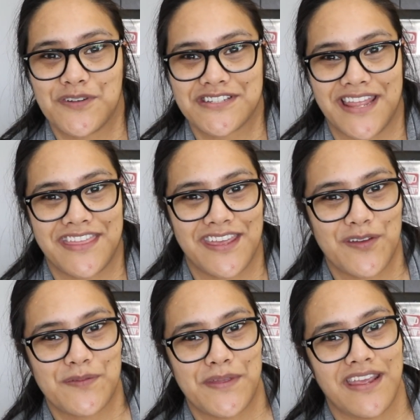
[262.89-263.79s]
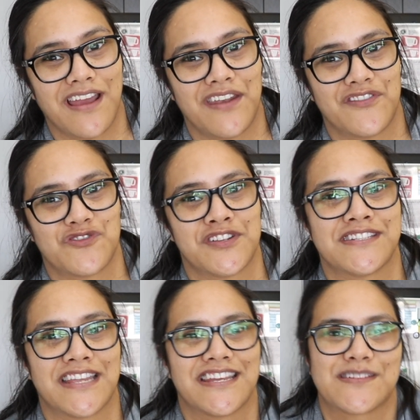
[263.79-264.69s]
which I think would be kind of
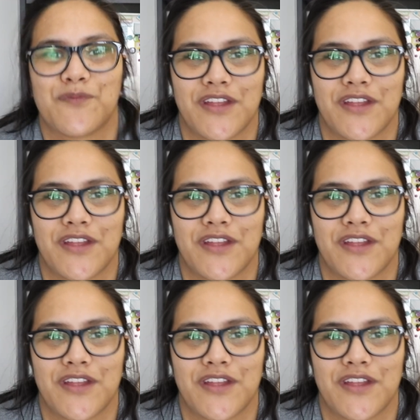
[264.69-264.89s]
interesting because I'm